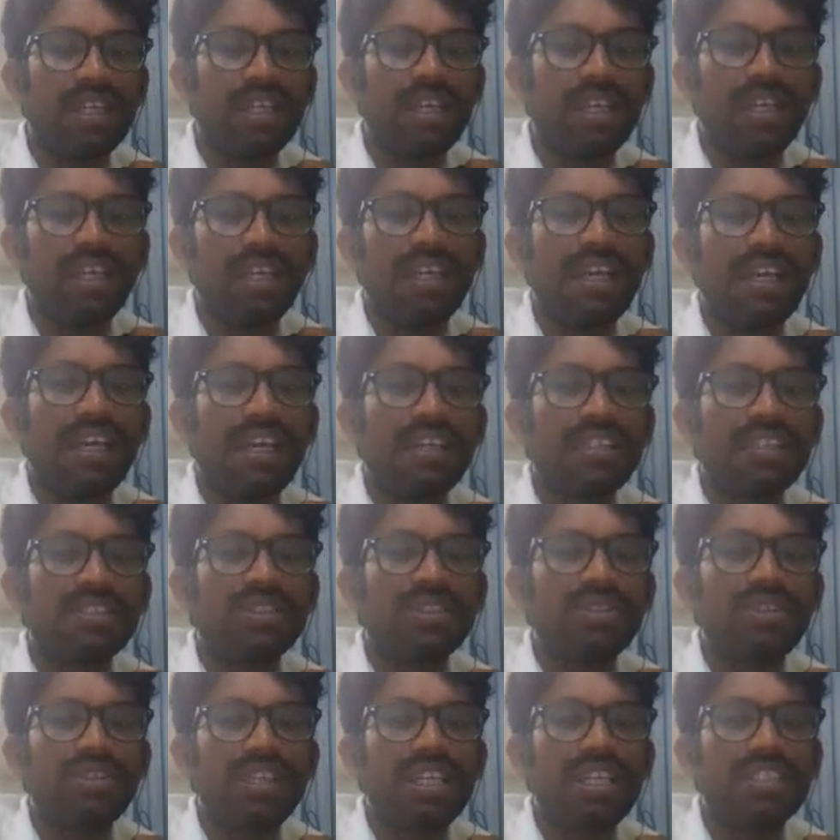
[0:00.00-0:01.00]
Next
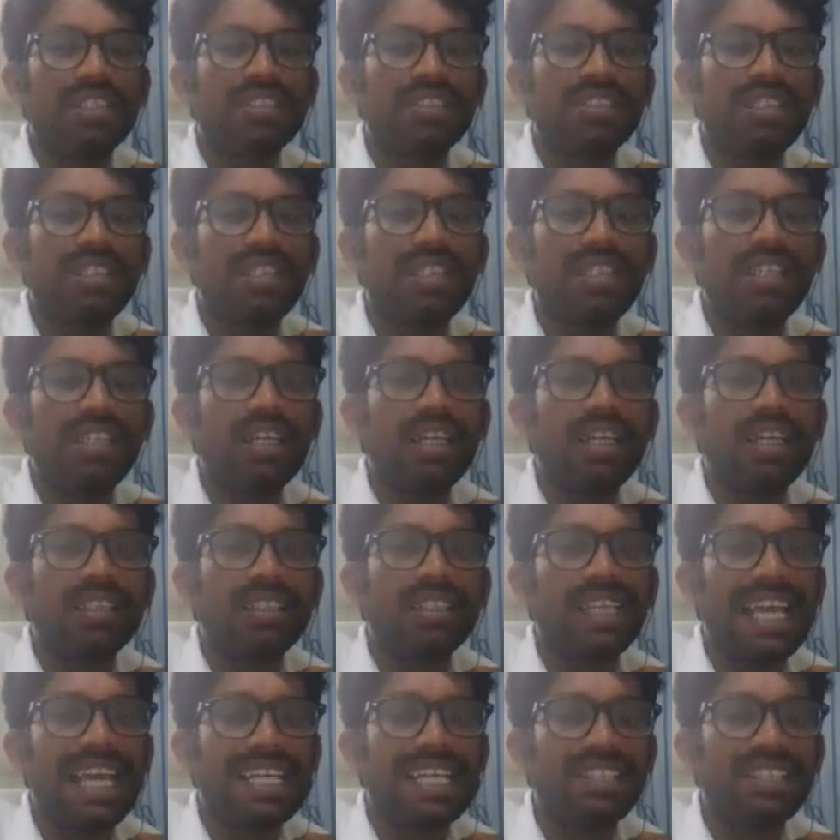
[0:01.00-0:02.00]
you can see here
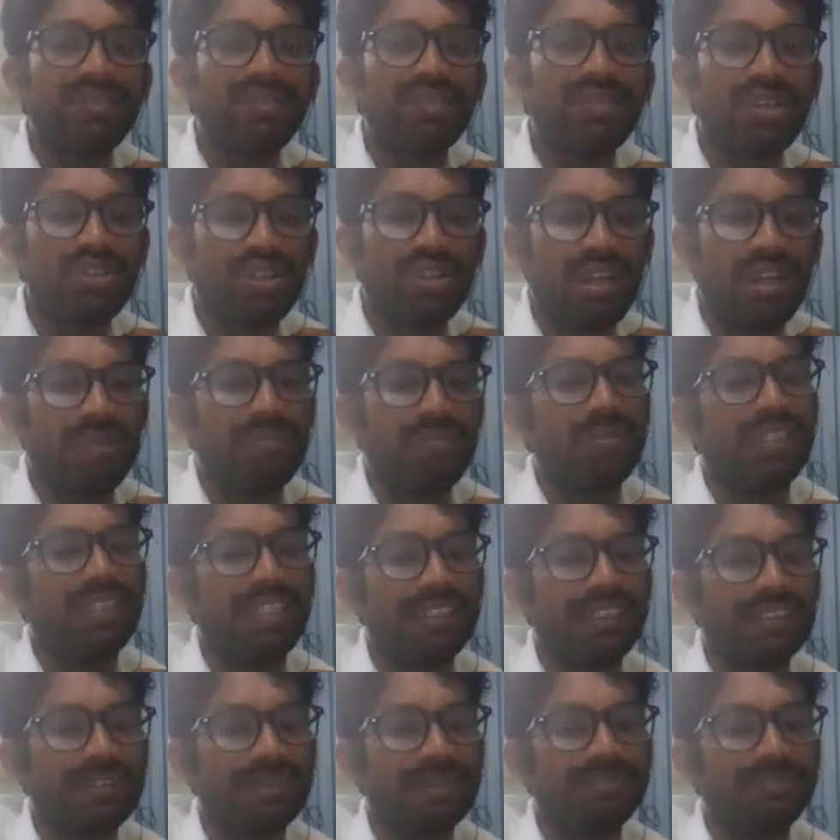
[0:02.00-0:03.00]
classification of
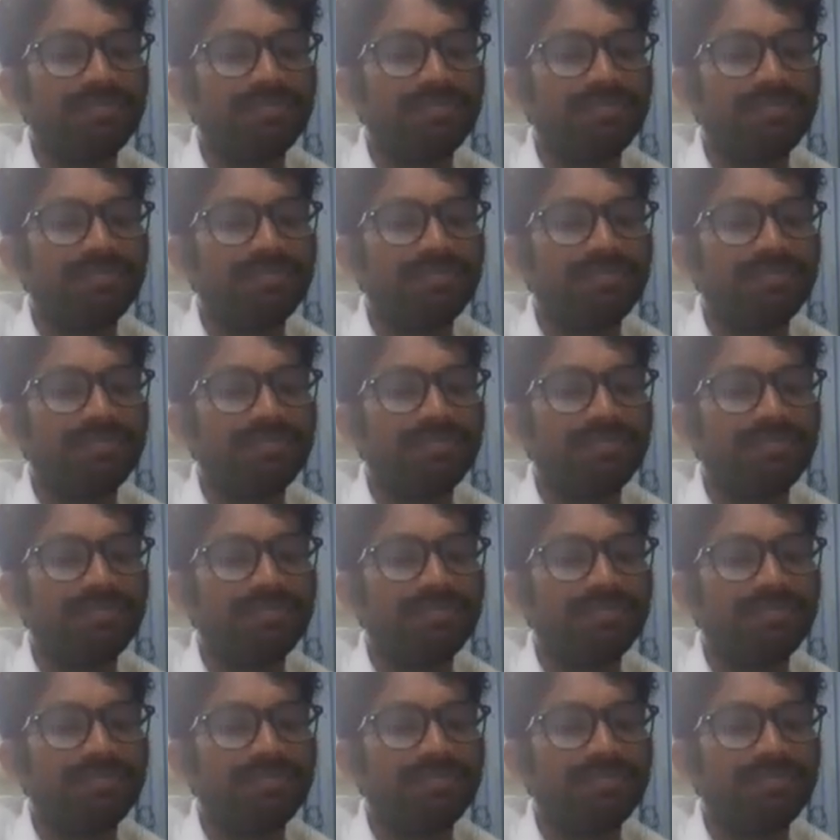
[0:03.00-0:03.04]
drugs.